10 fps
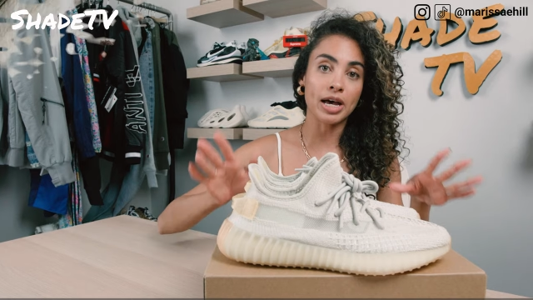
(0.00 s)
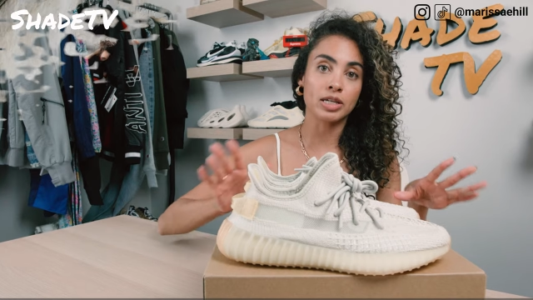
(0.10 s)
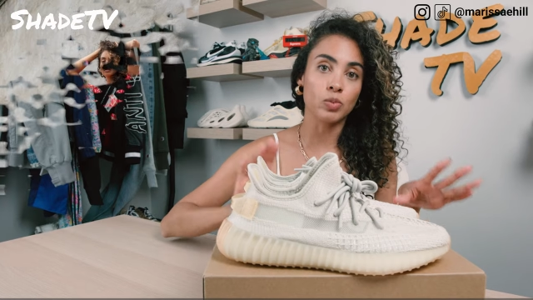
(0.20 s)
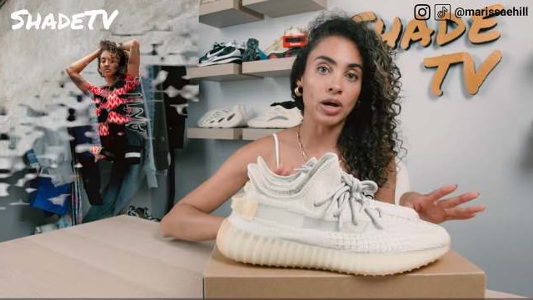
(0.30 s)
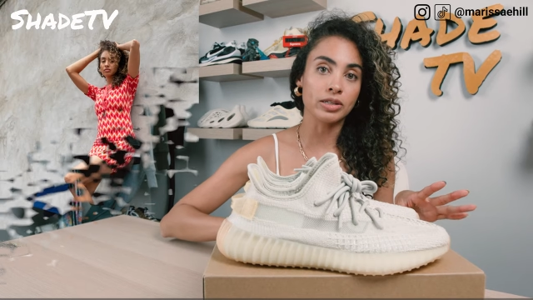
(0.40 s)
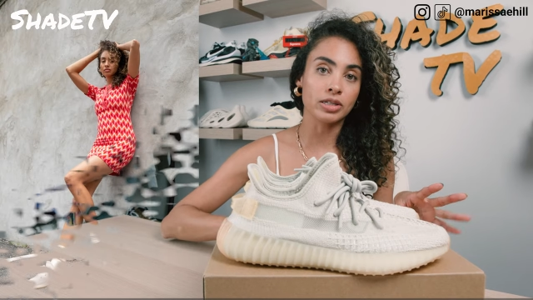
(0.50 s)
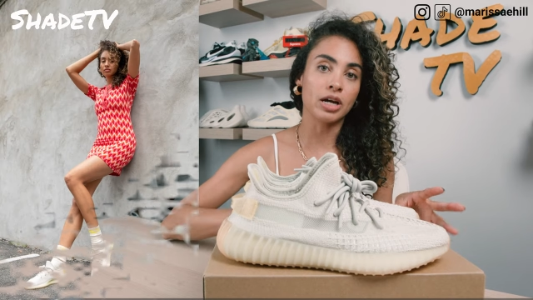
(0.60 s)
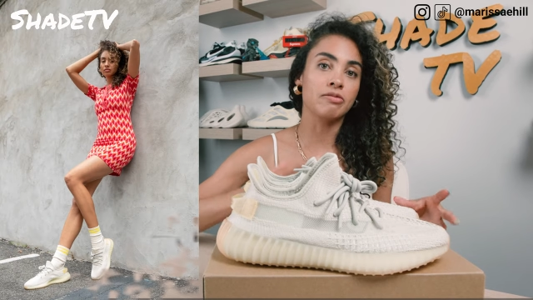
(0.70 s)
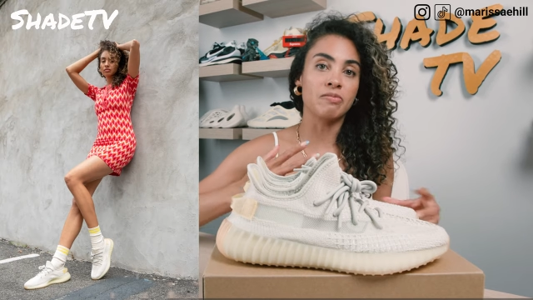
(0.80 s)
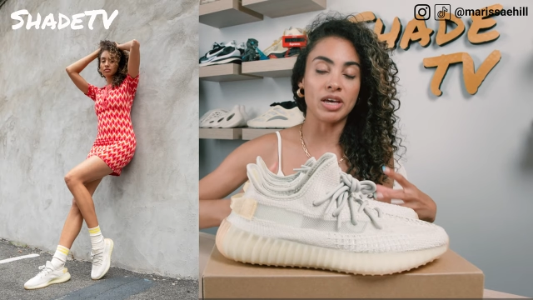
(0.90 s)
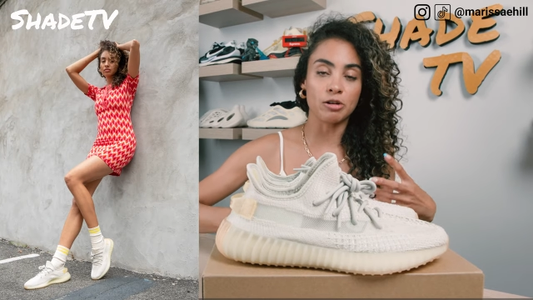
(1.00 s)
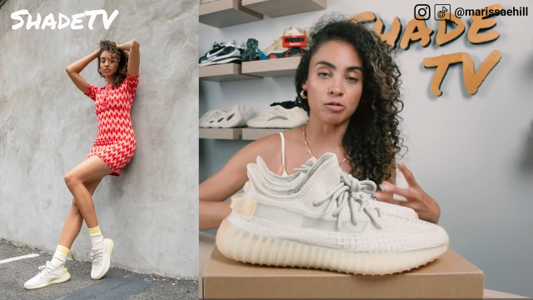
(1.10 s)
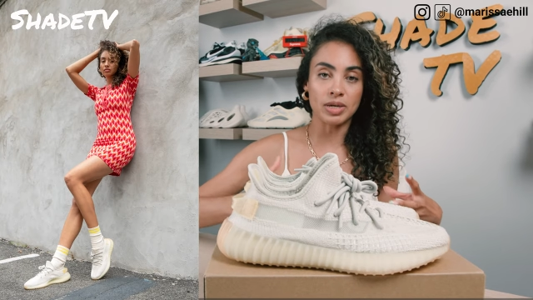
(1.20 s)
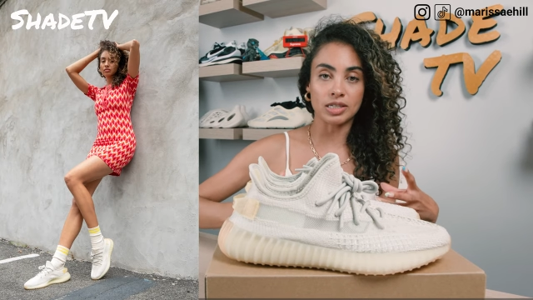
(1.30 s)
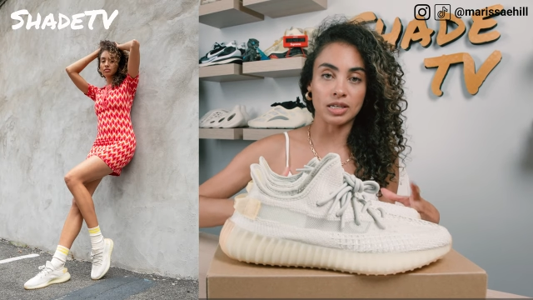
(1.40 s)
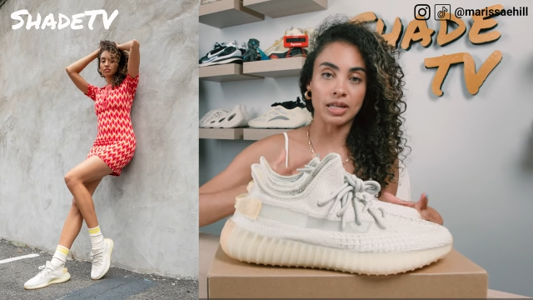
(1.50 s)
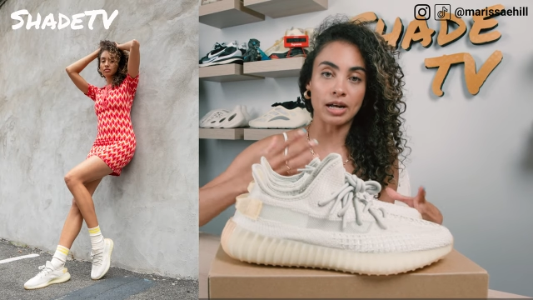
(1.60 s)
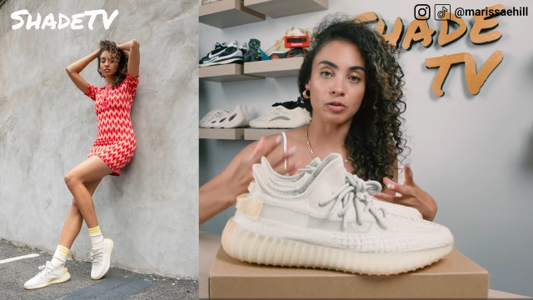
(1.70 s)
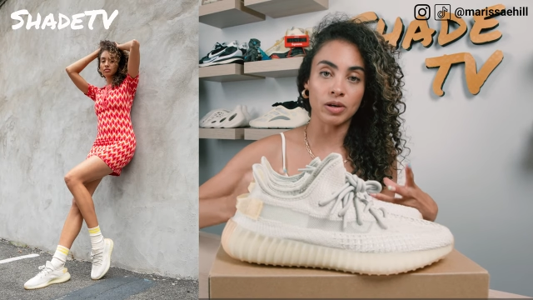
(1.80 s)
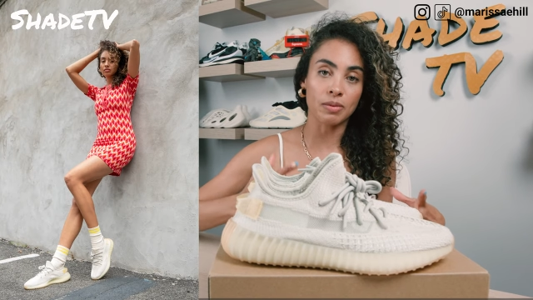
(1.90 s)
as well as kind of intermixing
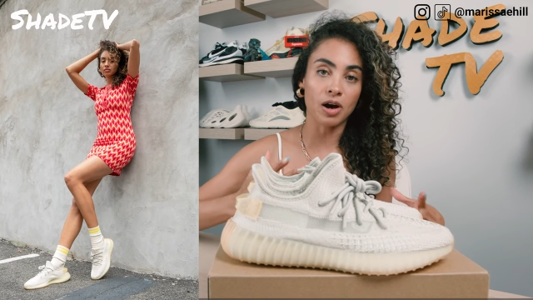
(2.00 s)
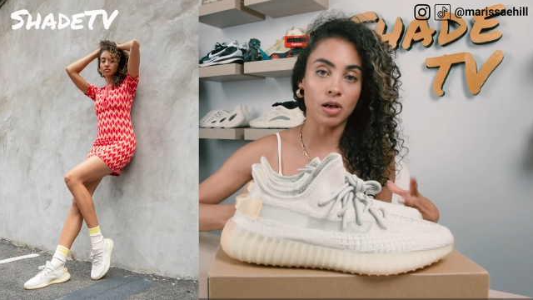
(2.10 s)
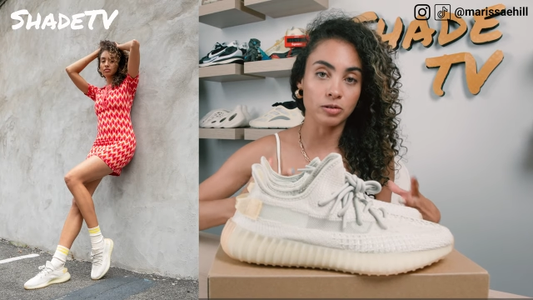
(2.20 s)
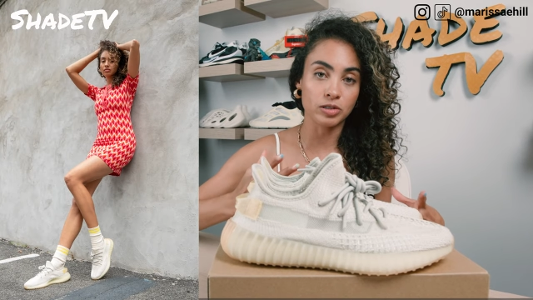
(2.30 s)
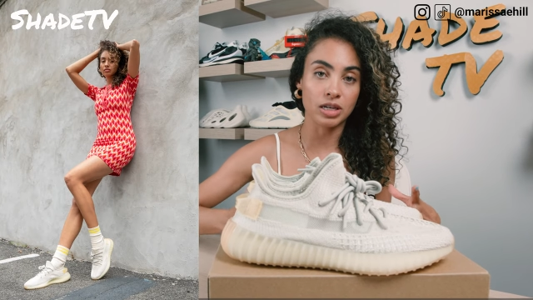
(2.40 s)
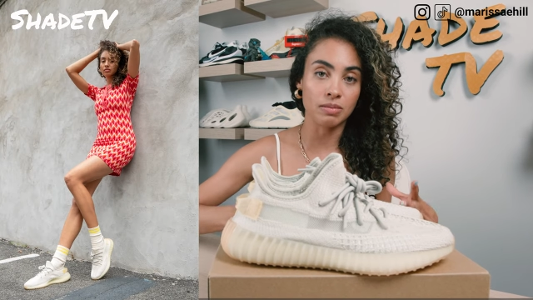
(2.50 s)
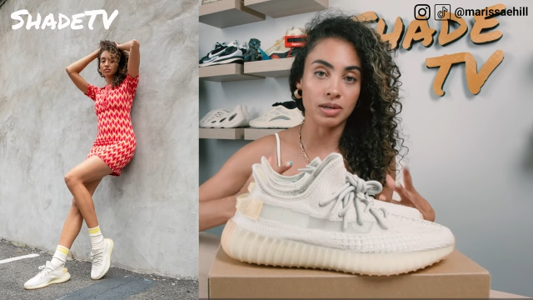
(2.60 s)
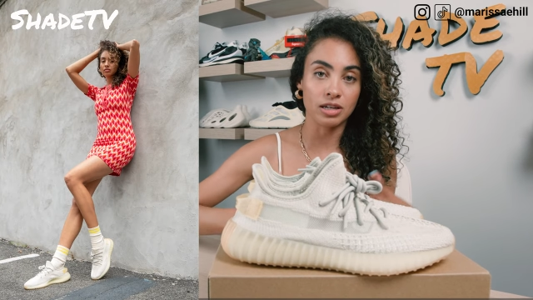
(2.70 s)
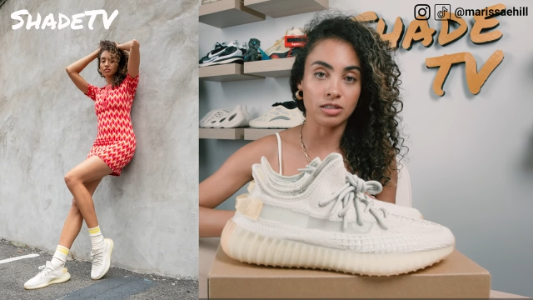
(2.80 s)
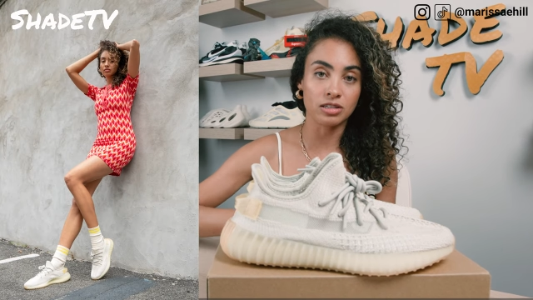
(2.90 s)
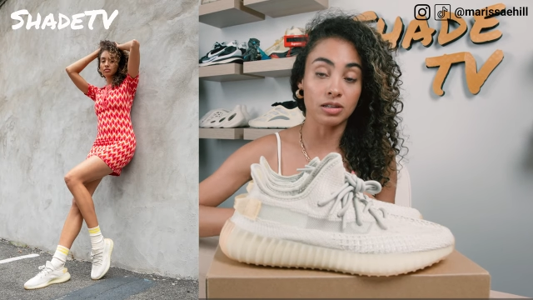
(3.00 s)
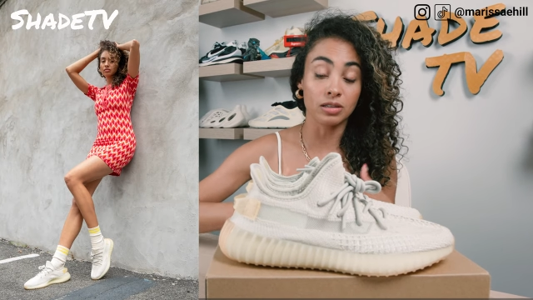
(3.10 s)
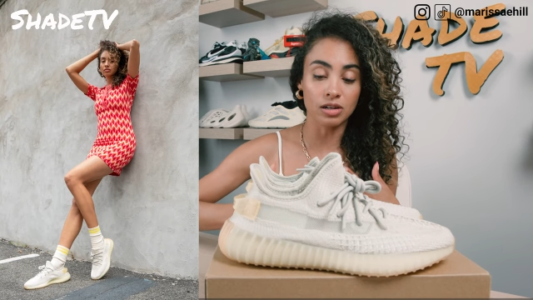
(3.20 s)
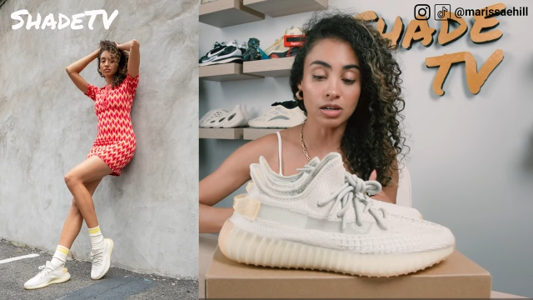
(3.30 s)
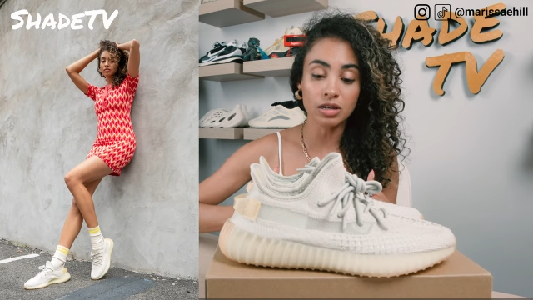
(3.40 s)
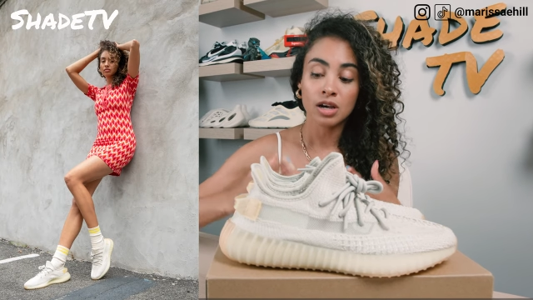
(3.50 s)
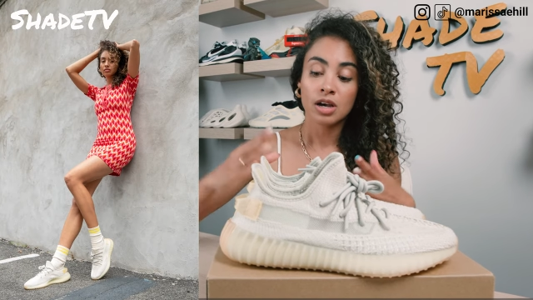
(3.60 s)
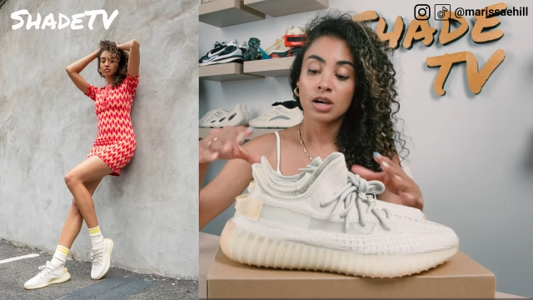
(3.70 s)
that cream color scheme into the look.